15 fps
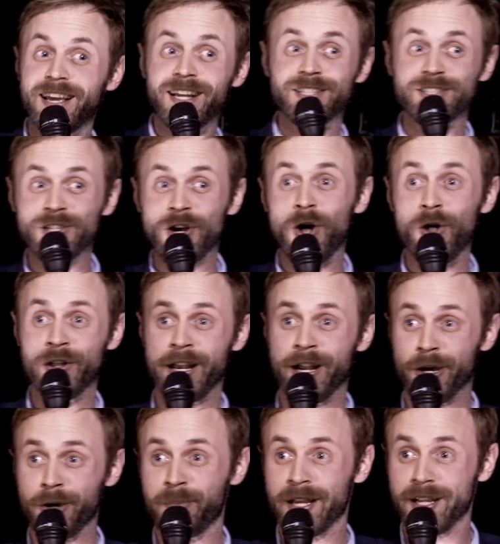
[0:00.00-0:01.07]
it's all in
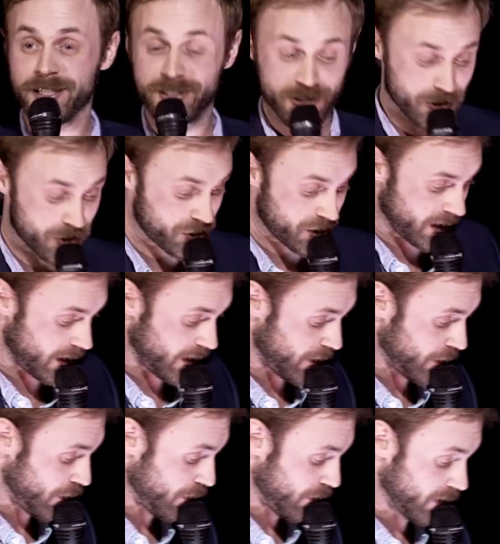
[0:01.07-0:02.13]
Arabic, so you should get
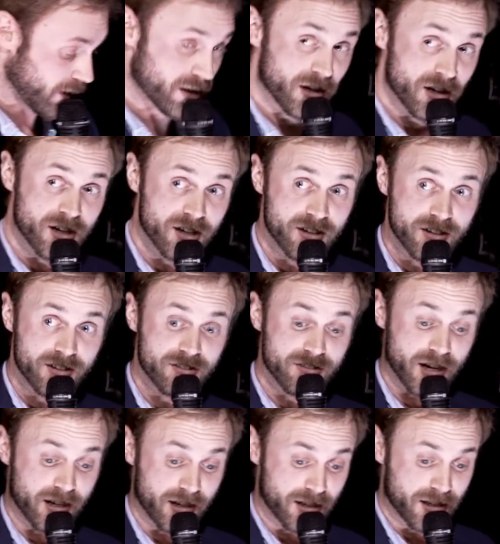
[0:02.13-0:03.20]
a new
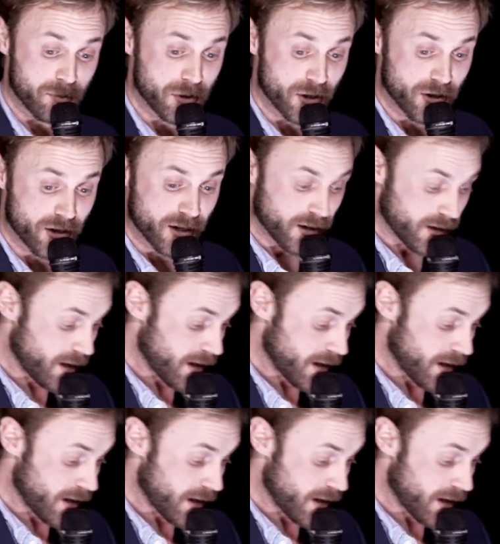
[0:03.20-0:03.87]
fucking computer.